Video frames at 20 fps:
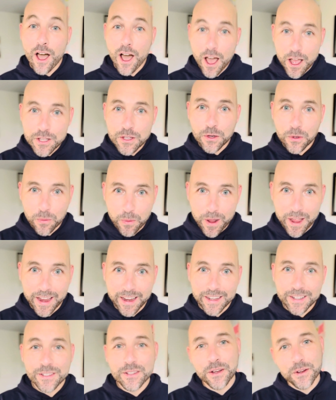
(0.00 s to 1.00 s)
on your
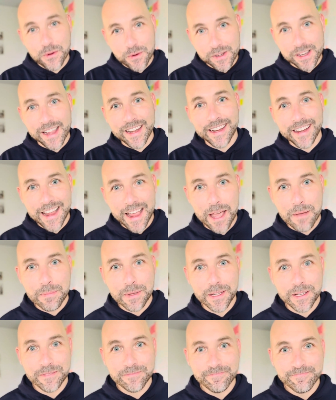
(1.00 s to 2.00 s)
way to creating
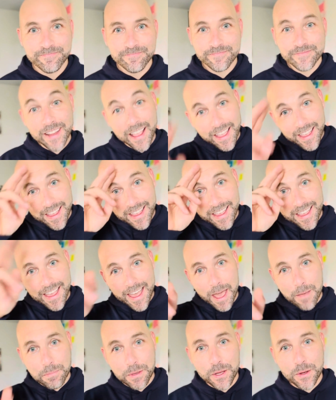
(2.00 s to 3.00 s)
happy.
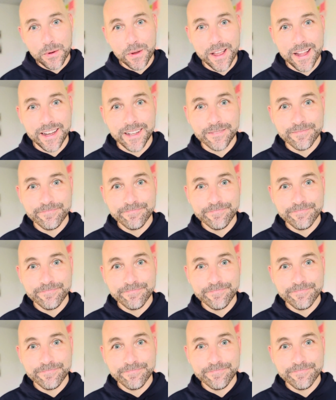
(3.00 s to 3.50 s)
Happy creating.